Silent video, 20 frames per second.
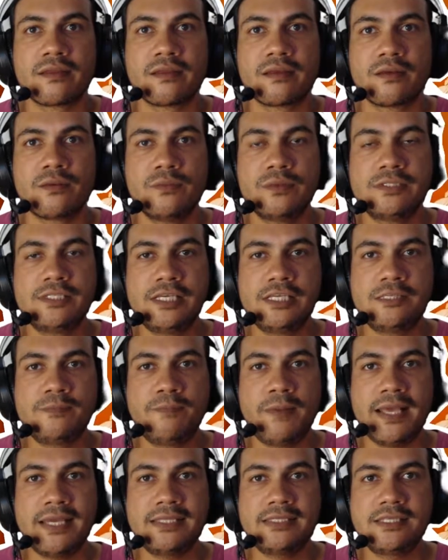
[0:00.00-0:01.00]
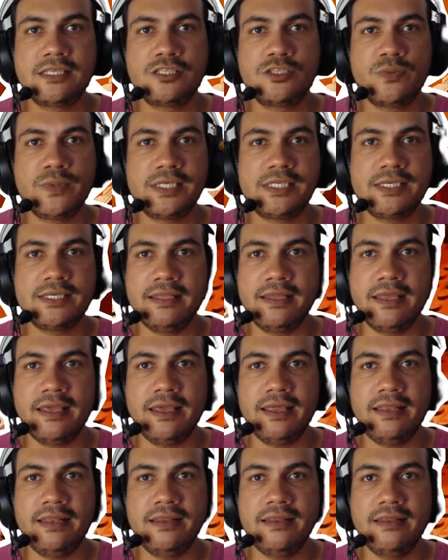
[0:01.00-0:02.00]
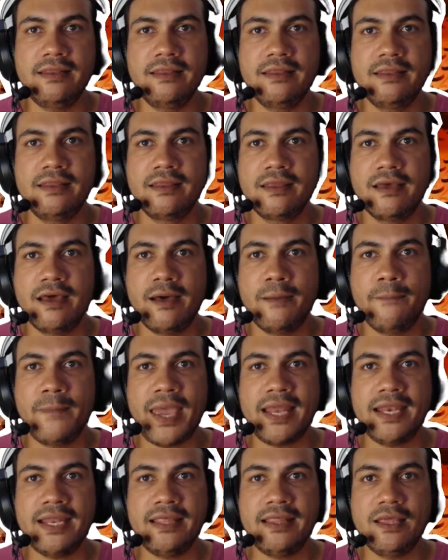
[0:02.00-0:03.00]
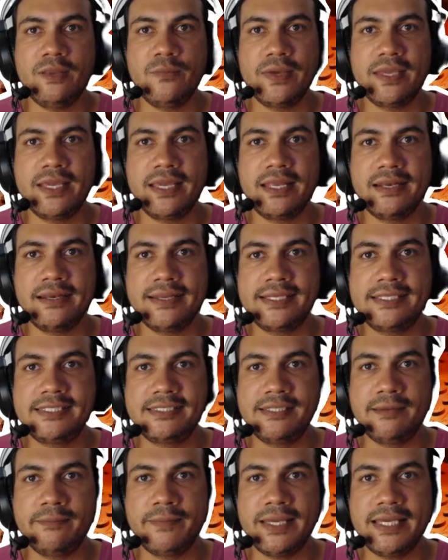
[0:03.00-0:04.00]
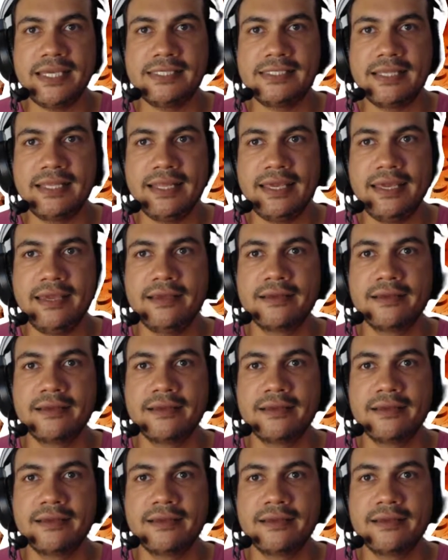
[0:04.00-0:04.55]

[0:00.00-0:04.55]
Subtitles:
We'll just place the switches in a manner that we can reach them easily.